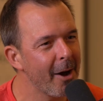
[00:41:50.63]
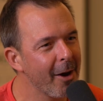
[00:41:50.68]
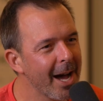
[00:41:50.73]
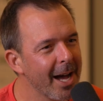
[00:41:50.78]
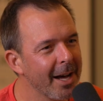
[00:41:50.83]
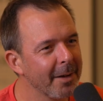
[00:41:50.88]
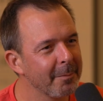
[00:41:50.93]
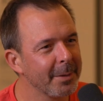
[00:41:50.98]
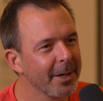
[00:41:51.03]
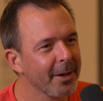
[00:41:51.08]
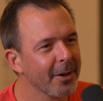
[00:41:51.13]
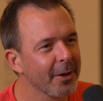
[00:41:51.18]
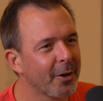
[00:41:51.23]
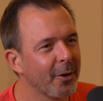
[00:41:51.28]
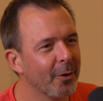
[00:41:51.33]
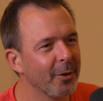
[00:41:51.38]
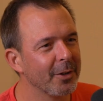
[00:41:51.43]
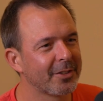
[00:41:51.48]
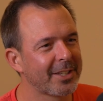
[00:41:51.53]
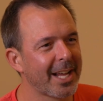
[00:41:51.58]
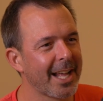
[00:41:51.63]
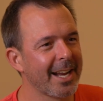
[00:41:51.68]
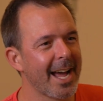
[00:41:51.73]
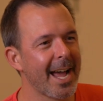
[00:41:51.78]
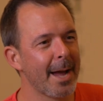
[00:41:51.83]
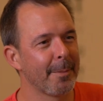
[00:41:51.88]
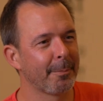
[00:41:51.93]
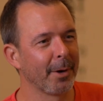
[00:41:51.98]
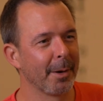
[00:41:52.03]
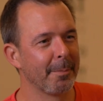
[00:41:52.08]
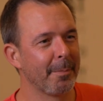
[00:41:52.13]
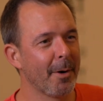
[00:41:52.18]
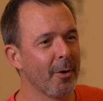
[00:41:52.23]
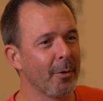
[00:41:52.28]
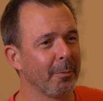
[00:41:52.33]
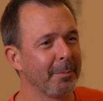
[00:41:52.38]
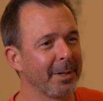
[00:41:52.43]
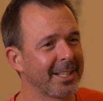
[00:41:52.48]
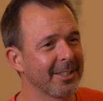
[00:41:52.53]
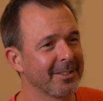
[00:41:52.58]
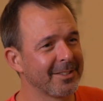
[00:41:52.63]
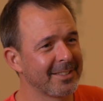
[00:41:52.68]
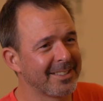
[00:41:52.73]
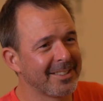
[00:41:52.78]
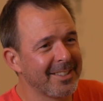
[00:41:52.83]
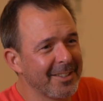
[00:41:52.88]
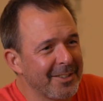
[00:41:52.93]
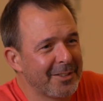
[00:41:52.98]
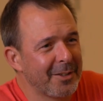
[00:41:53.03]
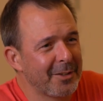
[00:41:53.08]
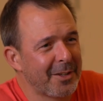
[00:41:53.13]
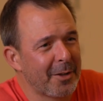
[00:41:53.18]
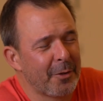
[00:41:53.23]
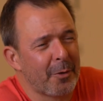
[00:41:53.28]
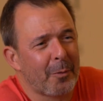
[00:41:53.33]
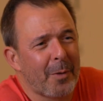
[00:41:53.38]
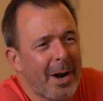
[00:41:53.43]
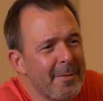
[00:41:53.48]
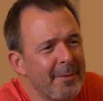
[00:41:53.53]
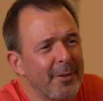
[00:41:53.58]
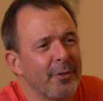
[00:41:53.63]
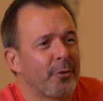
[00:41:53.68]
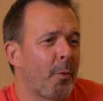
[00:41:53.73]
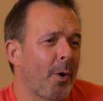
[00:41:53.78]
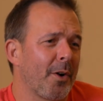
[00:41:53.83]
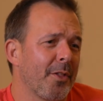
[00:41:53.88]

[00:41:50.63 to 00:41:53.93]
High Miracle is kind of apropos because the Ravens were